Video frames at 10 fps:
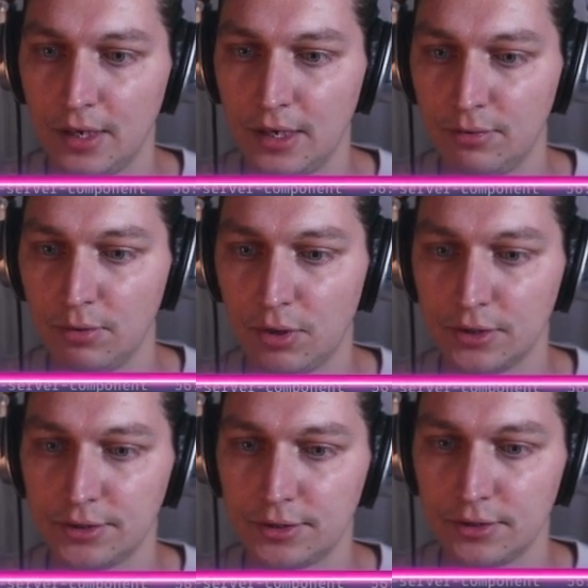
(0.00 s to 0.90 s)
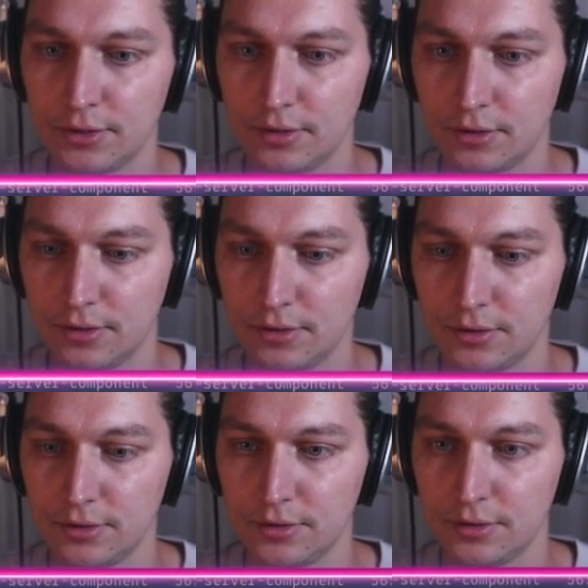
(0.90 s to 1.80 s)
If we want
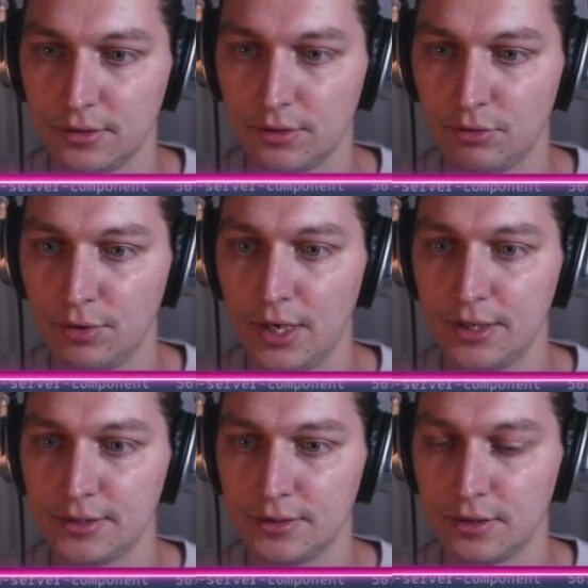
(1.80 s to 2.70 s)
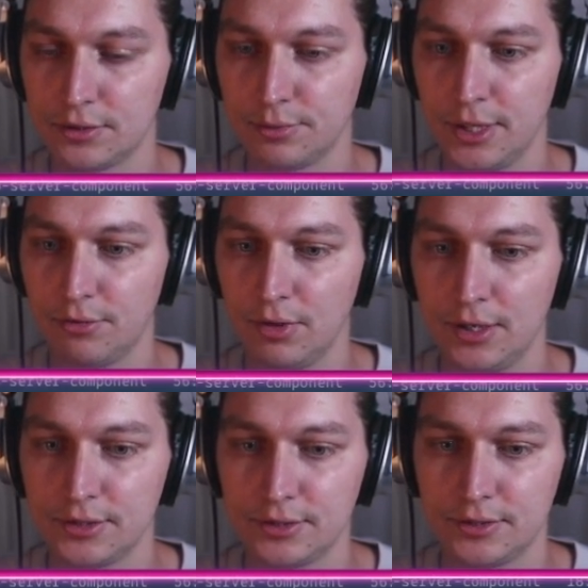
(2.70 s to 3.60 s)
really to be
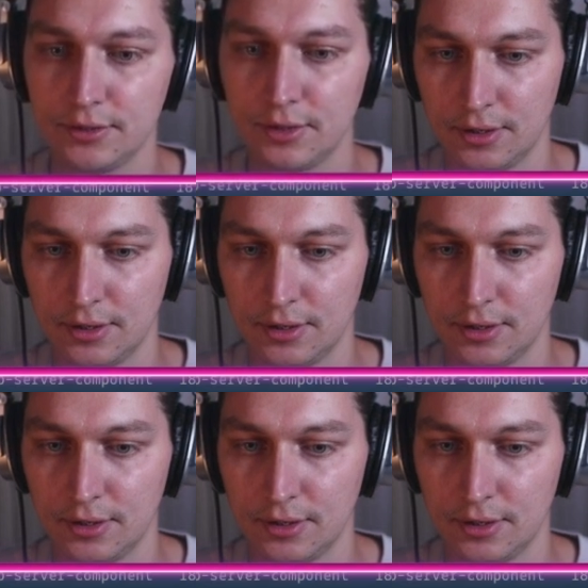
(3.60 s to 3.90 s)
really if